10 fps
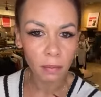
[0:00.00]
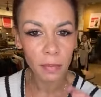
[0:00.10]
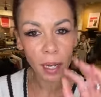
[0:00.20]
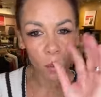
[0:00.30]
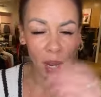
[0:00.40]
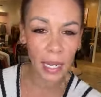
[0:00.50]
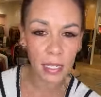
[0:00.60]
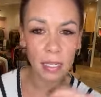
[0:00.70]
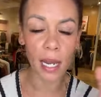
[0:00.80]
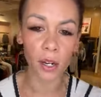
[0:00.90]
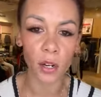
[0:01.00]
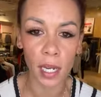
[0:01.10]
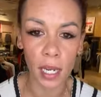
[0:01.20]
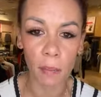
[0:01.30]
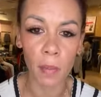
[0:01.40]
not white, not
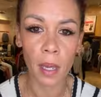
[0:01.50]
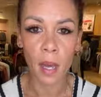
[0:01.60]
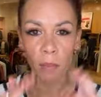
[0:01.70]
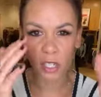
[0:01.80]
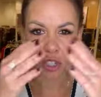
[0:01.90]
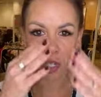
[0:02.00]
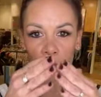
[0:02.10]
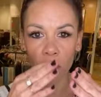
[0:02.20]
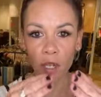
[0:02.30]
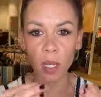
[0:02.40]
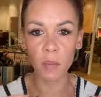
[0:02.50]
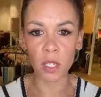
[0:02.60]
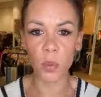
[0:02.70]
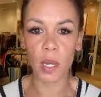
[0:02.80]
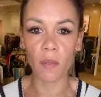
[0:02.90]
cream, but just like a good in
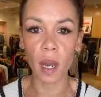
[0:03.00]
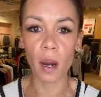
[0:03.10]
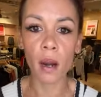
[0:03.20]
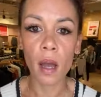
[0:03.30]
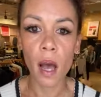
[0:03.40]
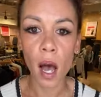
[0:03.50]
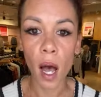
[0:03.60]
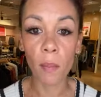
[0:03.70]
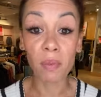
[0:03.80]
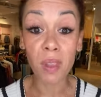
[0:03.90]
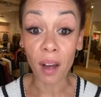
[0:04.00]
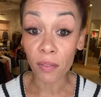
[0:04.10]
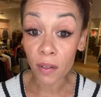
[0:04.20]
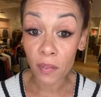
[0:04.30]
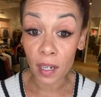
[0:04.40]
between there. Um,
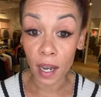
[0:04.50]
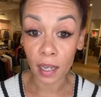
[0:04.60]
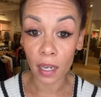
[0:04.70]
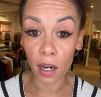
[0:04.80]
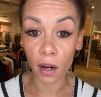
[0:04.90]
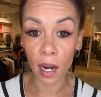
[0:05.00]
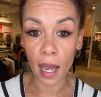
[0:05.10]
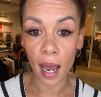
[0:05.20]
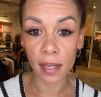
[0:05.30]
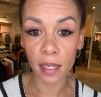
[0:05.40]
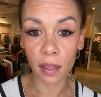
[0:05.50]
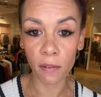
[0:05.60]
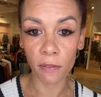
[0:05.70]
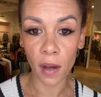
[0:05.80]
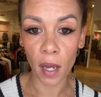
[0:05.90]
love the v-neck here and it has like the
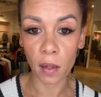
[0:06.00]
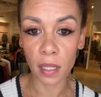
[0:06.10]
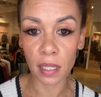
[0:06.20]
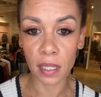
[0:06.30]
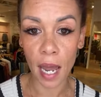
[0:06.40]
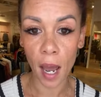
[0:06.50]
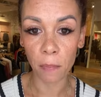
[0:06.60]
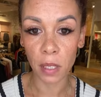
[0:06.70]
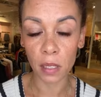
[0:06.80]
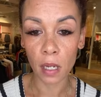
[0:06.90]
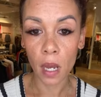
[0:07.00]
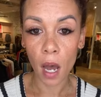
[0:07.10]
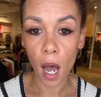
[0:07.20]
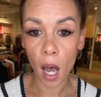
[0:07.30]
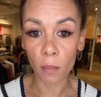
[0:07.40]
fun snaps
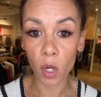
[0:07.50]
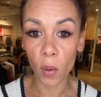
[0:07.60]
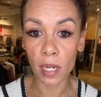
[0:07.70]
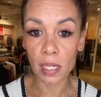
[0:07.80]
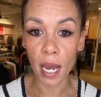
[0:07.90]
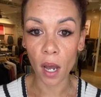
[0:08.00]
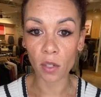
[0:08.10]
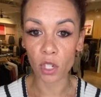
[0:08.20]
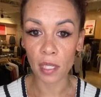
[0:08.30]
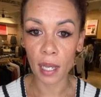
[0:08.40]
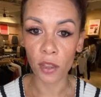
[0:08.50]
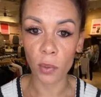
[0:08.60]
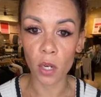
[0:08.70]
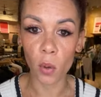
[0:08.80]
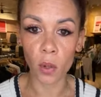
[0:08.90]
um, going down, just that
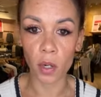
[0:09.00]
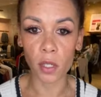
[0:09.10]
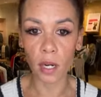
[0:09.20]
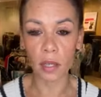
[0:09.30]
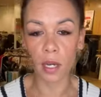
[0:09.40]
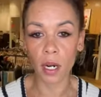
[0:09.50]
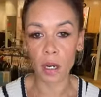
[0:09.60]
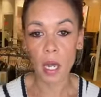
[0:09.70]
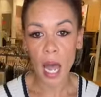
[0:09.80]
three quarters right there.